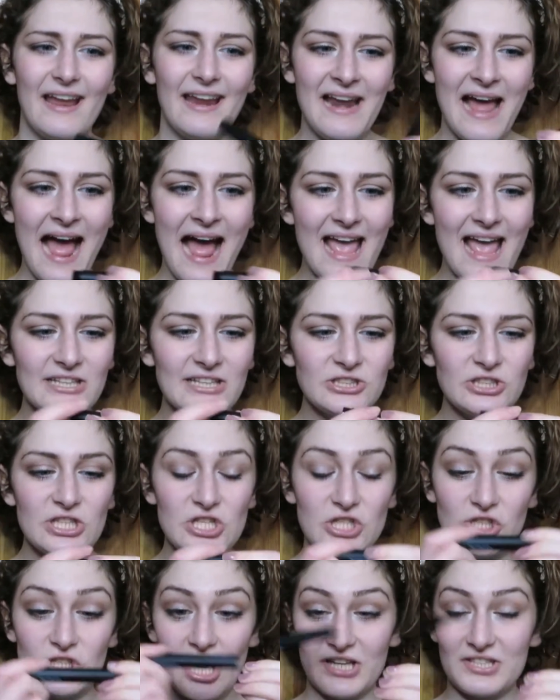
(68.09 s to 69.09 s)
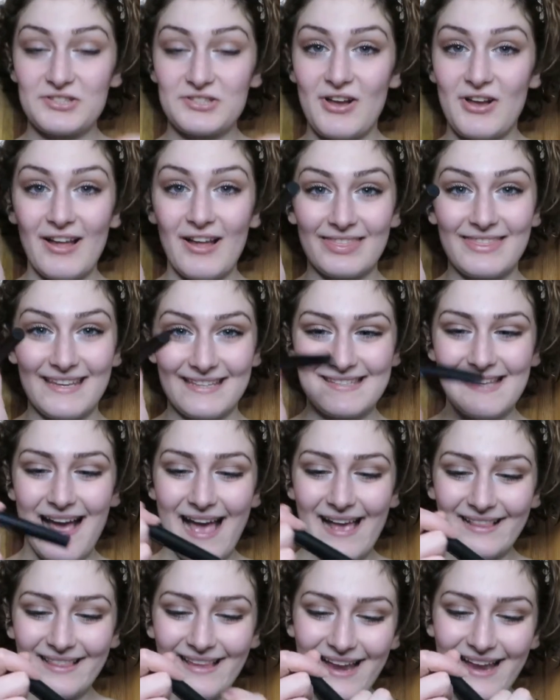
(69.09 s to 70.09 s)
and I actually just got this
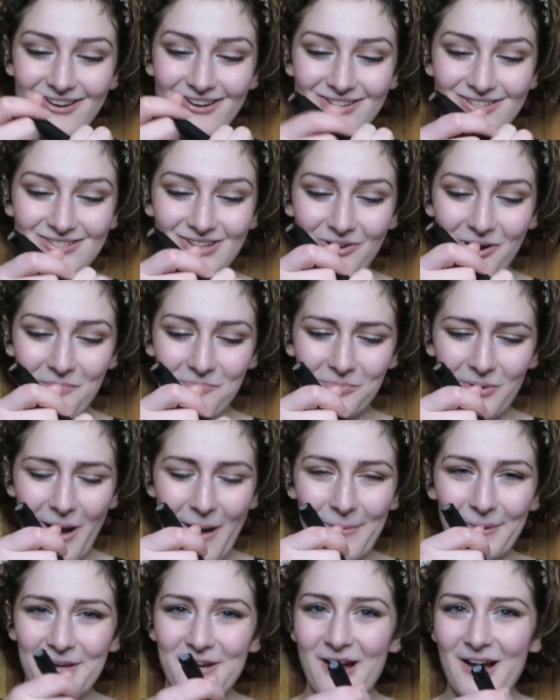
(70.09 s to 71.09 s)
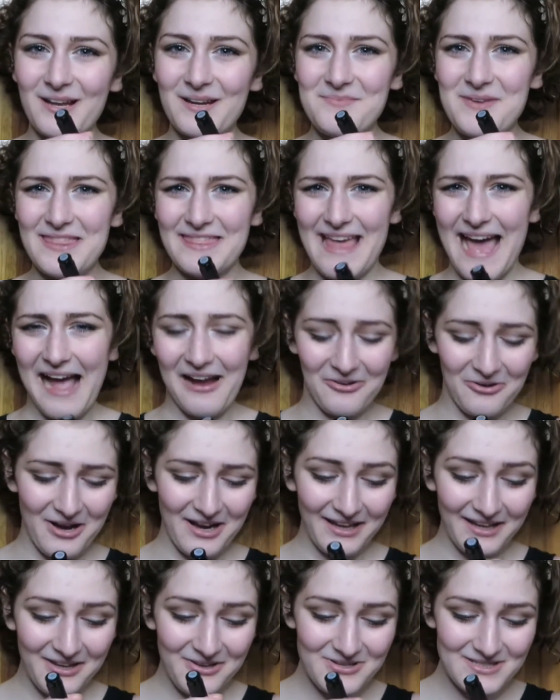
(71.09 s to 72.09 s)
eyeliner, so I'm probably not going to be that
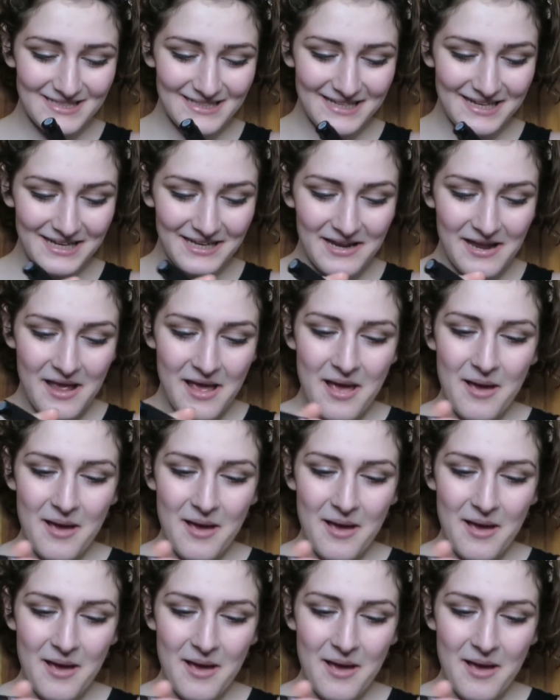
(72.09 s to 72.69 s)
great at using it,